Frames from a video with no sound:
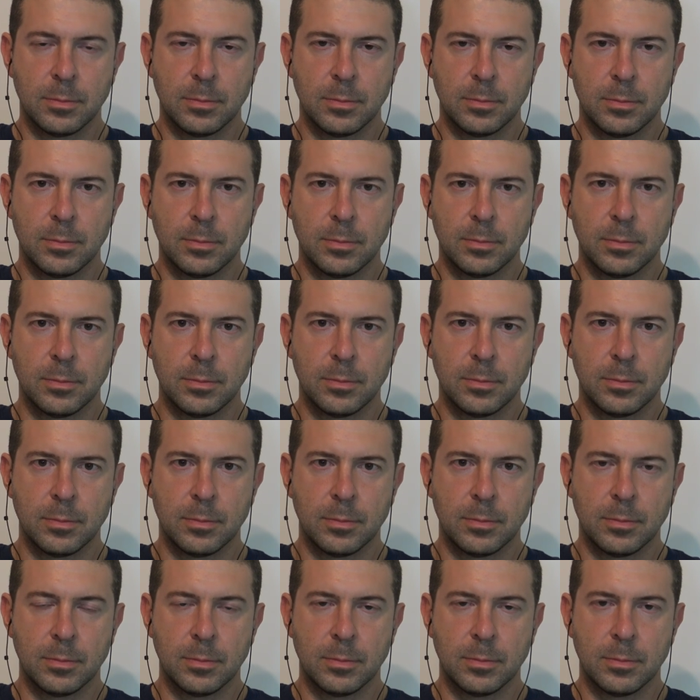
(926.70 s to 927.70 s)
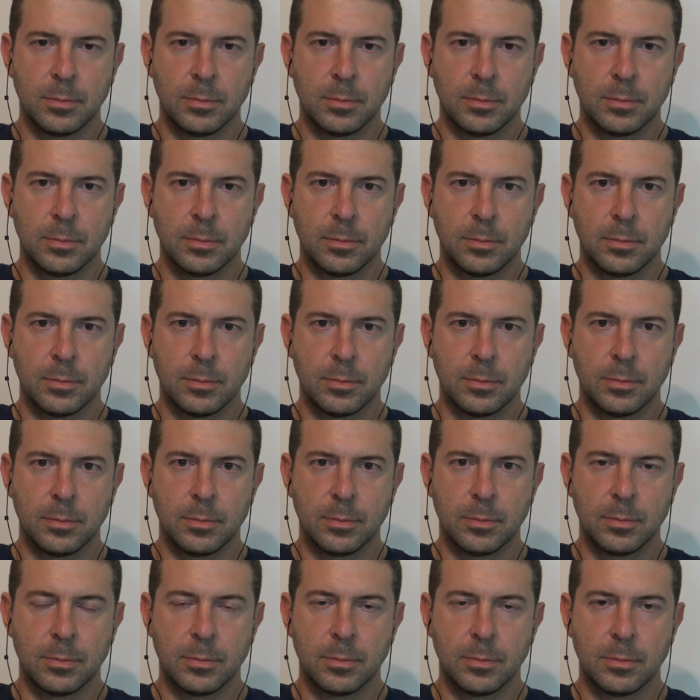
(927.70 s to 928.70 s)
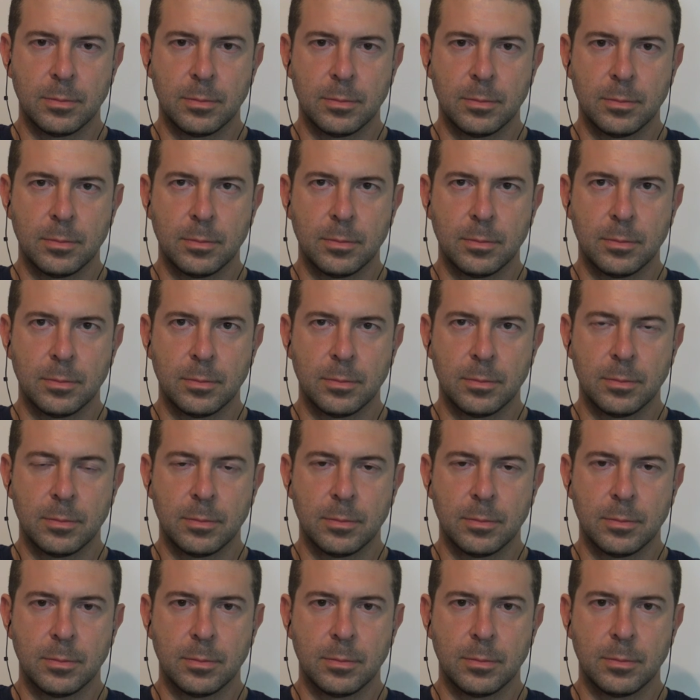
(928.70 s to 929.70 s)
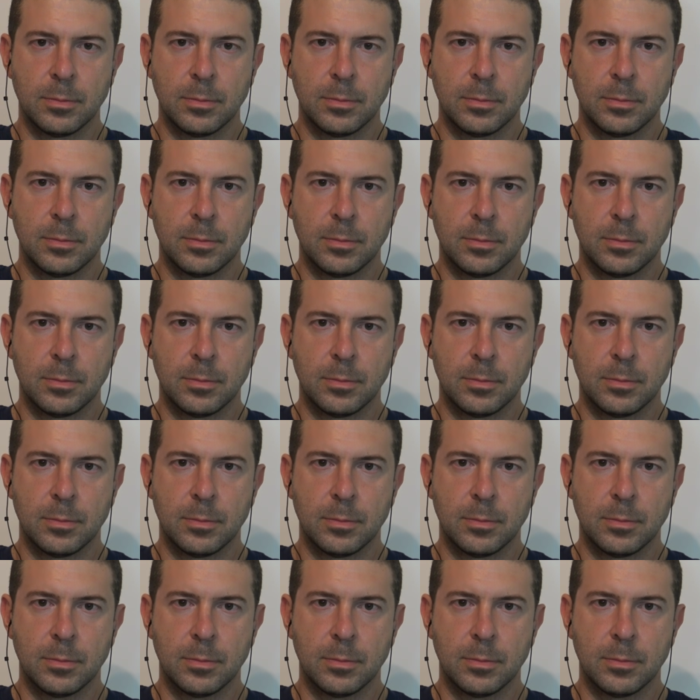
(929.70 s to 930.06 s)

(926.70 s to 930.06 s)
This person isn't speaking.